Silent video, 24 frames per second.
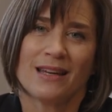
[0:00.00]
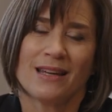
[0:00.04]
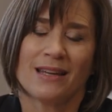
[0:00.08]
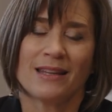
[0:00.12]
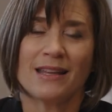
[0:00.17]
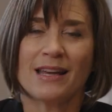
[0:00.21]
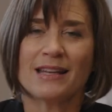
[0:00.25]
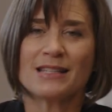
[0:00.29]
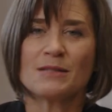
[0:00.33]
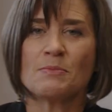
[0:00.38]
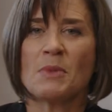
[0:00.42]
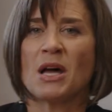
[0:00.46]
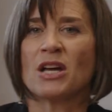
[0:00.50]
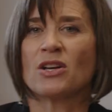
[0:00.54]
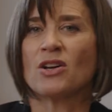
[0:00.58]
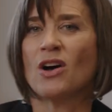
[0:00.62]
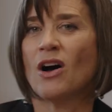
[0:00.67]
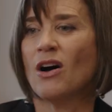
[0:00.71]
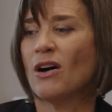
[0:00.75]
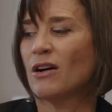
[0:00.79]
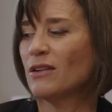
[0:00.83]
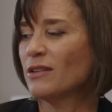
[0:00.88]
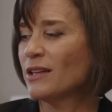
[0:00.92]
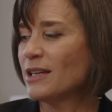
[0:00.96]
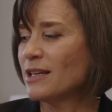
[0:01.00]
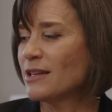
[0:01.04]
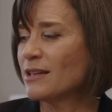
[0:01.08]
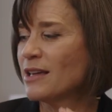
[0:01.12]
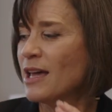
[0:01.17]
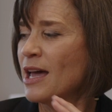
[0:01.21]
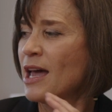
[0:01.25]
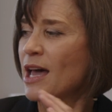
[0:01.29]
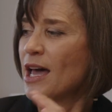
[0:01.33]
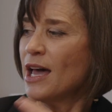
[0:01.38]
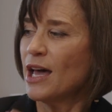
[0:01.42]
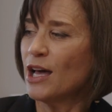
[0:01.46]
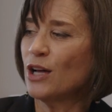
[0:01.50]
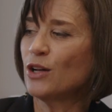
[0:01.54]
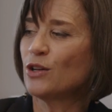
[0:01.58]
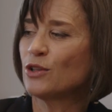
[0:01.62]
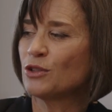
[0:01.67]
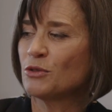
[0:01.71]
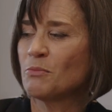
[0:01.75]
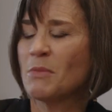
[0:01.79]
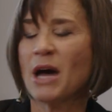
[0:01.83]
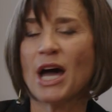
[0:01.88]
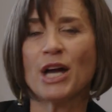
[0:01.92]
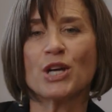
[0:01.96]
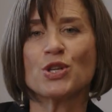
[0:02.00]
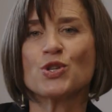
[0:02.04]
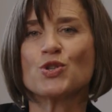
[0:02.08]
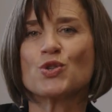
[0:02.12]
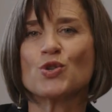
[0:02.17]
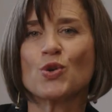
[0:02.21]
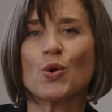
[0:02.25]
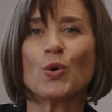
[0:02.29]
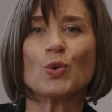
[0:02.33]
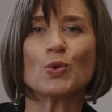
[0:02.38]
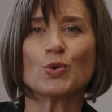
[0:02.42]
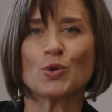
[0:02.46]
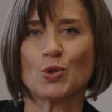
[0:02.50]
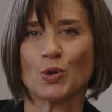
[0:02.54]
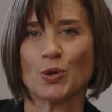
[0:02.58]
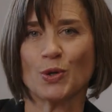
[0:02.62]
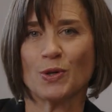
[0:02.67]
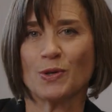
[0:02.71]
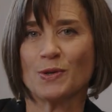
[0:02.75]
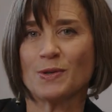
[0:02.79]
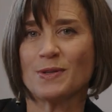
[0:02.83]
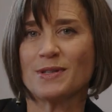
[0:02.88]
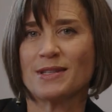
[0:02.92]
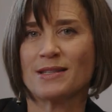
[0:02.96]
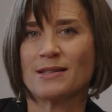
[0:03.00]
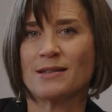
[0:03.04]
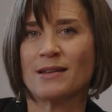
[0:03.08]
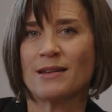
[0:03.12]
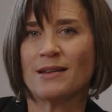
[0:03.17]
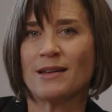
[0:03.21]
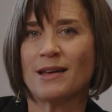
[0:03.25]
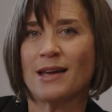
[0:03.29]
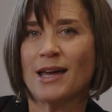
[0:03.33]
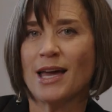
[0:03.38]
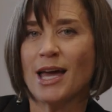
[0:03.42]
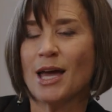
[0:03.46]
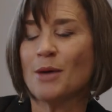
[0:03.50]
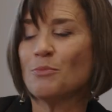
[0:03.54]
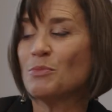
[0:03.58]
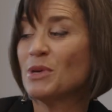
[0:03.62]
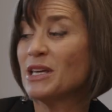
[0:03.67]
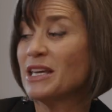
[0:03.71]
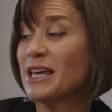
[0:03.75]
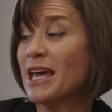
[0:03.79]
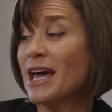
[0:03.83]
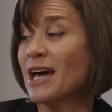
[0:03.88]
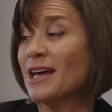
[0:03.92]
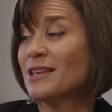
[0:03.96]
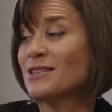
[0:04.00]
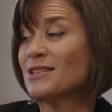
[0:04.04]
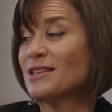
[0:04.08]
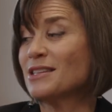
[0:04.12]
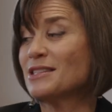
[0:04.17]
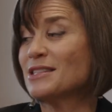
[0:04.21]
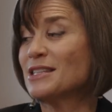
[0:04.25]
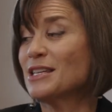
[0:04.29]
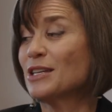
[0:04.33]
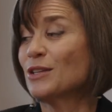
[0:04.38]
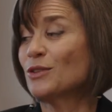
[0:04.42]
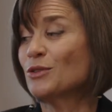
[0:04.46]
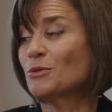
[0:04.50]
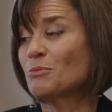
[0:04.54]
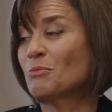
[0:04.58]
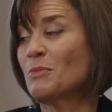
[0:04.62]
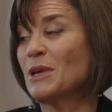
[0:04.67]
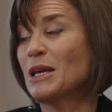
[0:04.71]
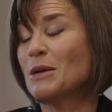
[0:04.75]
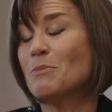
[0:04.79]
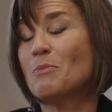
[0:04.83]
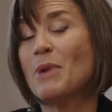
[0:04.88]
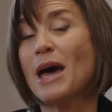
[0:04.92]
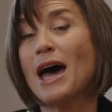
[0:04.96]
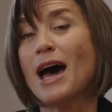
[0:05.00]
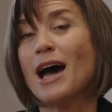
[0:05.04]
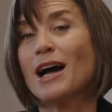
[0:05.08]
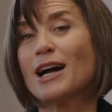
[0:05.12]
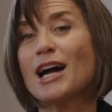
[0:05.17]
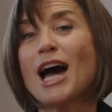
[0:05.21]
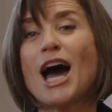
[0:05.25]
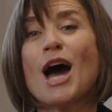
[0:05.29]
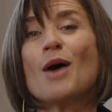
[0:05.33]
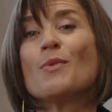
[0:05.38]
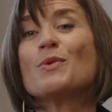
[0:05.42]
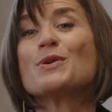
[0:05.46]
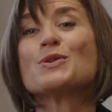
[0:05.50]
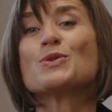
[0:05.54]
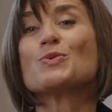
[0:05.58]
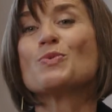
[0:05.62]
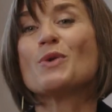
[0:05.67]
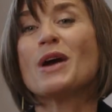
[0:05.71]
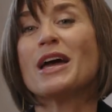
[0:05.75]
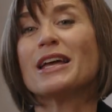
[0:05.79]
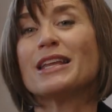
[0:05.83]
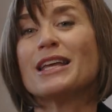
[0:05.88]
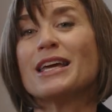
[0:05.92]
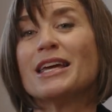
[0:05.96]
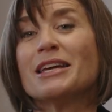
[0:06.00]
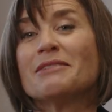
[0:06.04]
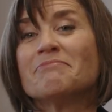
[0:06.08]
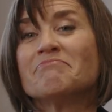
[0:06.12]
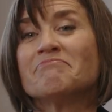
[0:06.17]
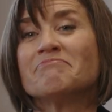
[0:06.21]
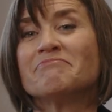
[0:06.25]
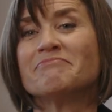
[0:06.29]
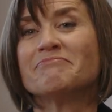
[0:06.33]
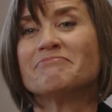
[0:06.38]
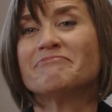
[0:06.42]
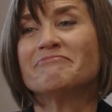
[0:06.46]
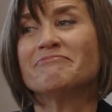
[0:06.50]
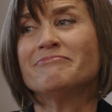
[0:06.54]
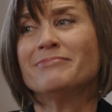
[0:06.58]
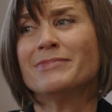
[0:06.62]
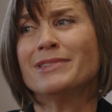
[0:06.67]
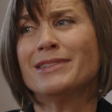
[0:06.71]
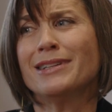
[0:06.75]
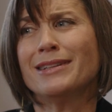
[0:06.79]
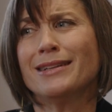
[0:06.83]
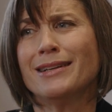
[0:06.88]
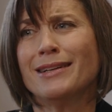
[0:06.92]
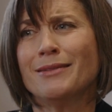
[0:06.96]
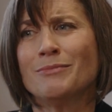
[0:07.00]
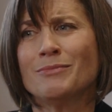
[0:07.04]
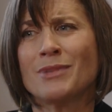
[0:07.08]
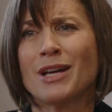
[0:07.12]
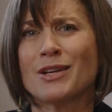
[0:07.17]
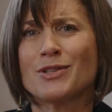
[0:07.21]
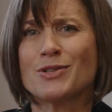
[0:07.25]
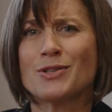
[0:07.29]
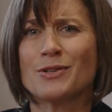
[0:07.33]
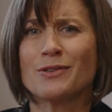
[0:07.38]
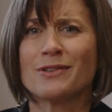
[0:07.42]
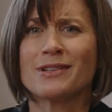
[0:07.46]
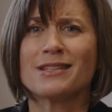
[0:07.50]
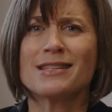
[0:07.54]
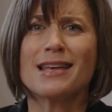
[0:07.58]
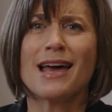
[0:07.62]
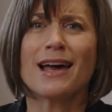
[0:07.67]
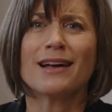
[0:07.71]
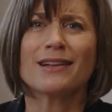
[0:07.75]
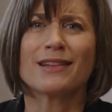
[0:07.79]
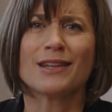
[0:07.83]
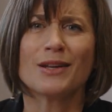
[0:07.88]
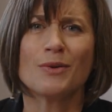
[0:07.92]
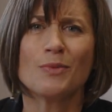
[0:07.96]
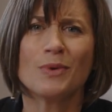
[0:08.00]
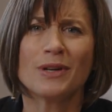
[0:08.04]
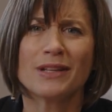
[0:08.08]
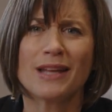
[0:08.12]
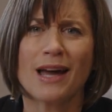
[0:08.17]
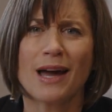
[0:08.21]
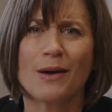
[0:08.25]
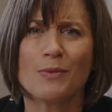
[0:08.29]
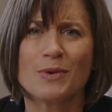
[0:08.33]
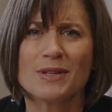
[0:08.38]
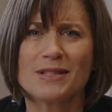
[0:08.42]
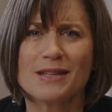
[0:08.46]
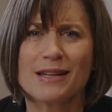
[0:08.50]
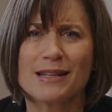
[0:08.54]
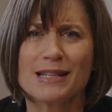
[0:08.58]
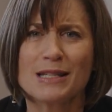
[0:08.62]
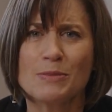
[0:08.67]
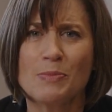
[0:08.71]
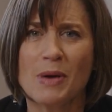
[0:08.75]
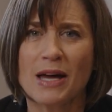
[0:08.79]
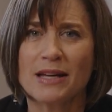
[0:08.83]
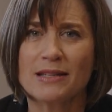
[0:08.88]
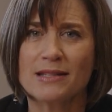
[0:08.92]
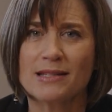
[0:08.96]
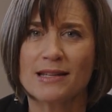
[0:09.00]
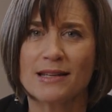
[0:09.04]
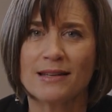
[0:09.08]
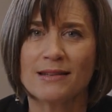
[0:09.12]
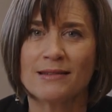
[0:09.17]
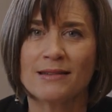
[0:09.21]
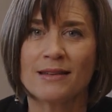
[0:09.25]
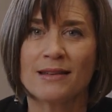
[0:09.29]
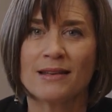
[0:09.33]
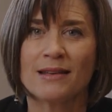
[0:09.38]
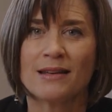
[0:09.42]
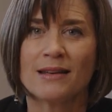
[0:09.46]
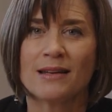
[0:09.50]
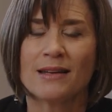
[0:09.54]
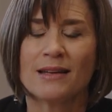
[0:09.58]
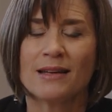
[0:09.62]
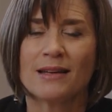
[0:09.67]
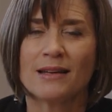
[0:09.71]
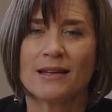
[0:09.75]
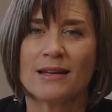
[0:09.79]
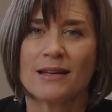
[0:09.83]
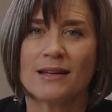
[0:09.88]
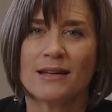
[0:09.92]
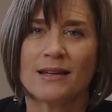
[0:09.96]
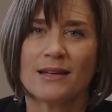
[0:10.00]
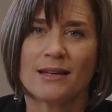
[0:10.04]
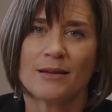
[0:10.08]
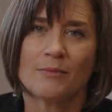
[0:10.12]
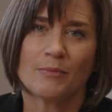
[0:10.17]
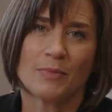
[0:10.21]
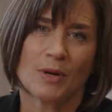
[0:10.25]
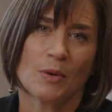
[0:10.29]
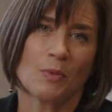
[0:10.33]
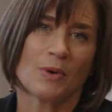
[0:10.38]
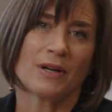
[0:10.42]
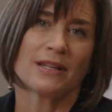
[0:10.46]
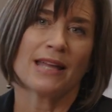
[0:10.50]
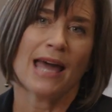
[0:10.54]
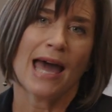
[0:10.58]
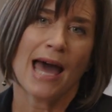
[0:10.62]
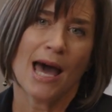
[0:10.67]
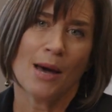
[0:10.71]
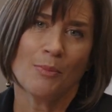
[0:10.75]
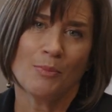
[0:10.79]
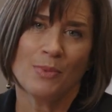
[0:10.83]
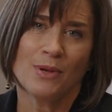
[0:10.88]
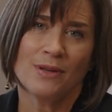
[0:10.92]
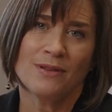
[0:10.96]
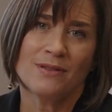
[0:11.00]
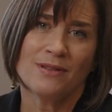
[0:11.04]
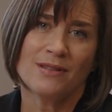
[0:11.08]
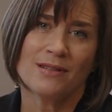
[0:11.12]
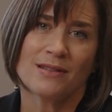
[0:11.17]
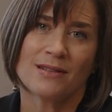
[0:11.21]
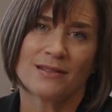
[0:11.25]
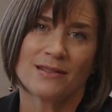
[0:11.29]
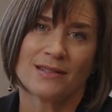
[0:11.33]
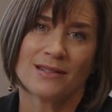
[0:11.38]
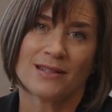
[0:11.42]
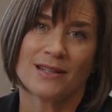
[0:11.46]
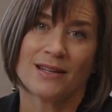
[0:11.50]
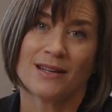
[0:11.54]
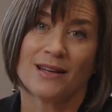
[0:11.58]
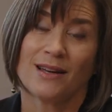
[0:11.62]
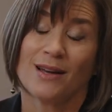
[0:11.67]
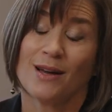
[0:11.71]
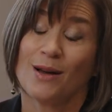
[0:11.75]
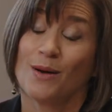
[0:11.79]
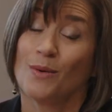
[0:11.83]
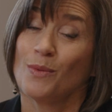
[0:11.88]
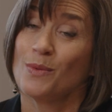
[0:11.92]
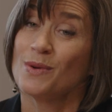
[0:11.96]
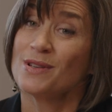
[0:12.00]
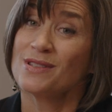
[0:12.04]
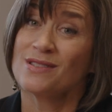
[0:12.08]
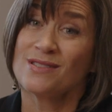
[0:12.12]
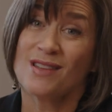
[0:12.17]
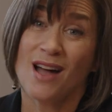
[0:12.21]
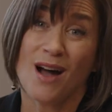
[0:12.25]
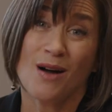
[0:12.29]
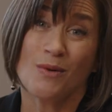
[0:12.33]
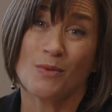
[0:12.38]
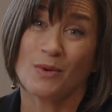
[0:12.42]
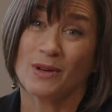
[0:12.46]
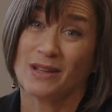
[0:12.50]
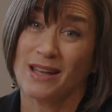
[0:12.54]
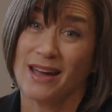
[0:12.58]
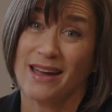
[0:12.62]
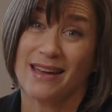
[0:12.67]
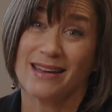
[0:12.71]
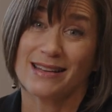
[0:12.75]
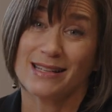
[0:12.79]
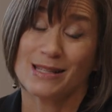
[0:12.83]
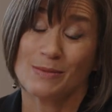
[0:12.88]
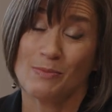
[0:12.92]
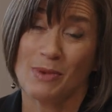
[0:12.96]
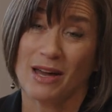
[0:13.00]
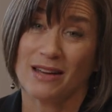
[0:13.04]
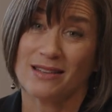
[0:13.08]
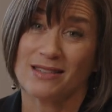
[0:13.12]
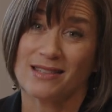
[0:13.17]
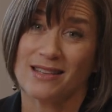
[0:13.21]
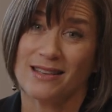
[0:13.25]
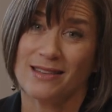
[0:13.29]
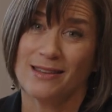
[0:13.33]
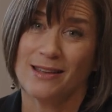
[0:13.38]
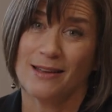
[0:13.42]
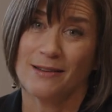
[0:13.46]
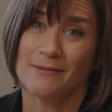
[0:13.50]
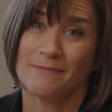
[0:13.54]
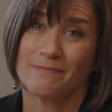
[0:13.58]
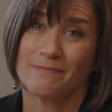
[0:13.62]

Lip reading: And as my colleague held my shoulders and began to tilt me back, I was ready. I'm not sure exactly what I was expecting, but what happened was not what I expected.